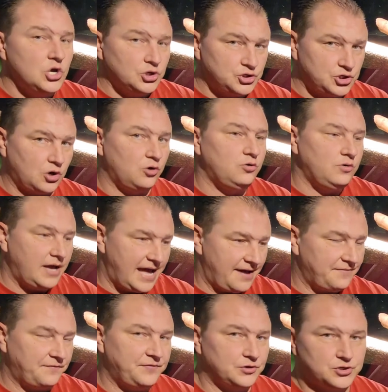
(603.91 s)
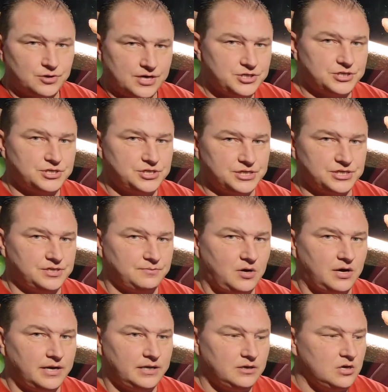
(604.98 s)
So have a filtration system
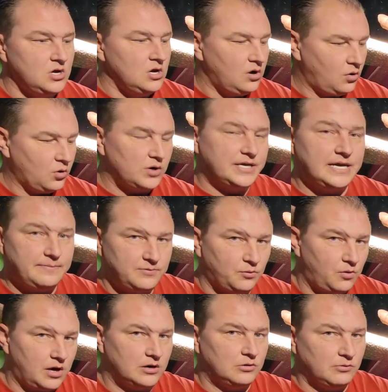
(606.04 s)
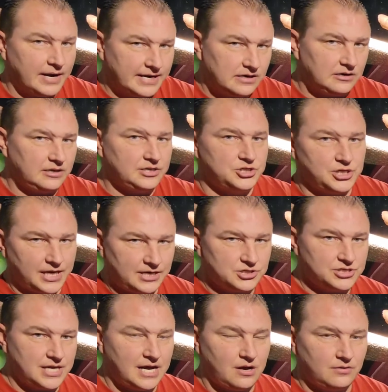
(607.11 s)
on it, or keep the water regularly
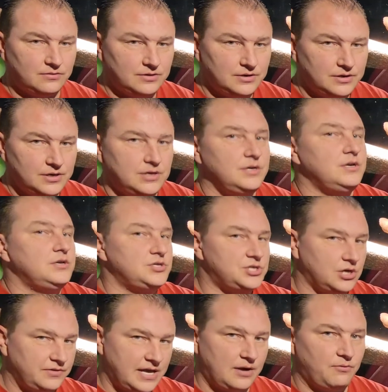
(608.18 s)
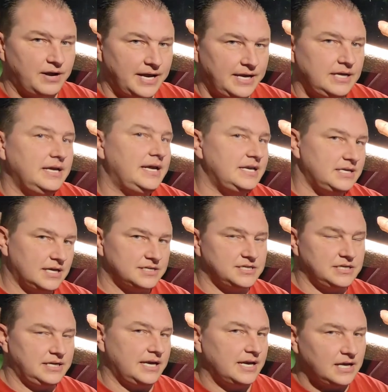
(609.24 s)
changed out, so that way it
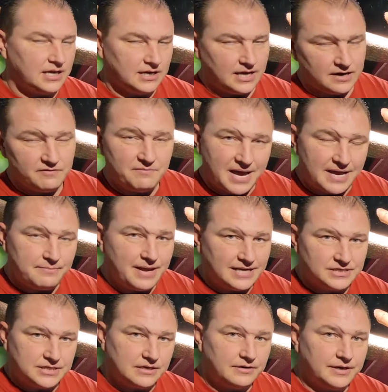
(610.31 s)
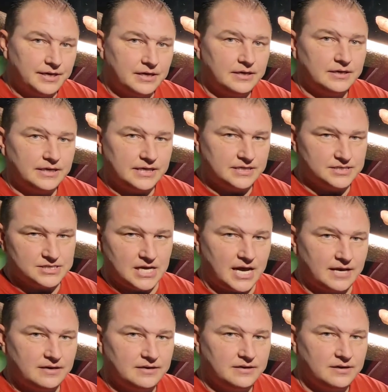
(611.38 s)
doesn't get a lot of bad bacteria
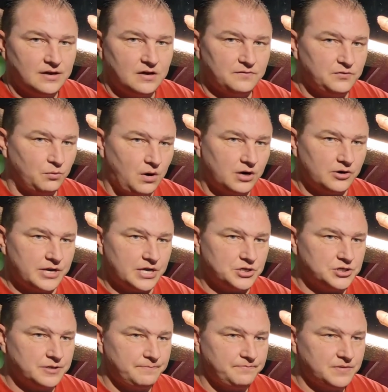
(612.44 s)
inside of the water dish.